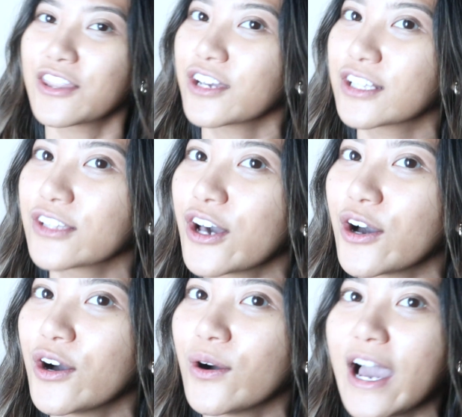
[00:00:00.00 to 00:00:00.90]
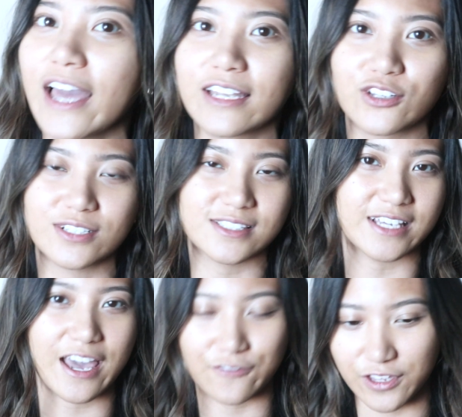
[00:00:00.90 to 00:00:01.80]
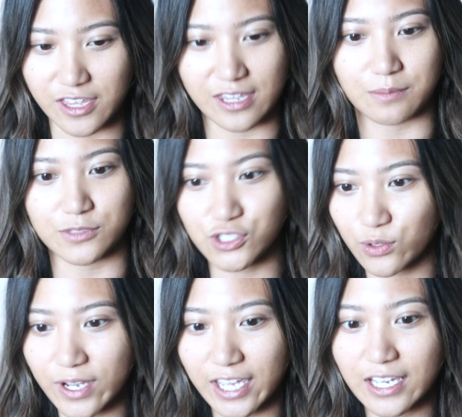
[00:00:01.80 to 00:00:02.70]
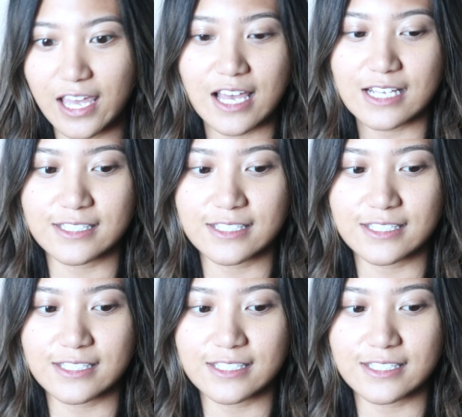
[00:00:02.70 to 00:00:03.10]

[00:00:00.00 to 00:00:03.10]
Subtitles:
the glow and you can see everything that I'm doing.